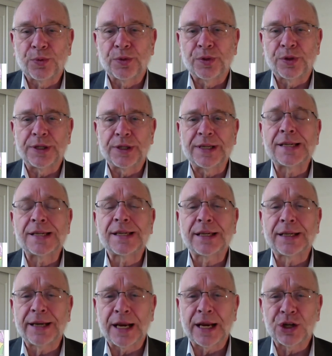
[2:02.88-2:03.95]
the
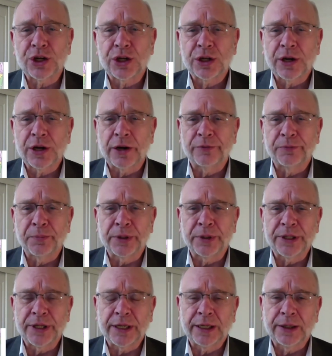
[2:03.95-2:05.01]
designation of
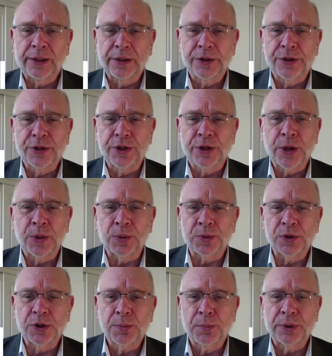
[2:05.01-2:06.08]
particular
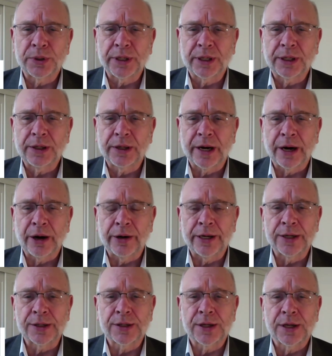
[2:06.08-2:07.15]
zones, particular
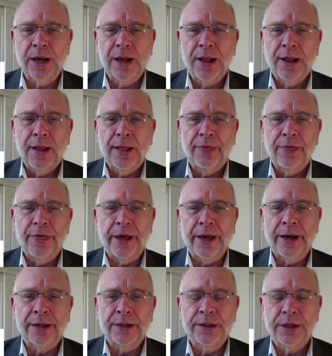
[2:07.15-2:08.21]
areas
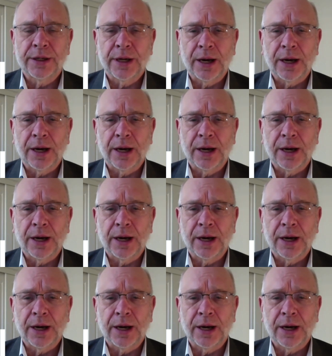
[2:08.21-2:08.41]
that,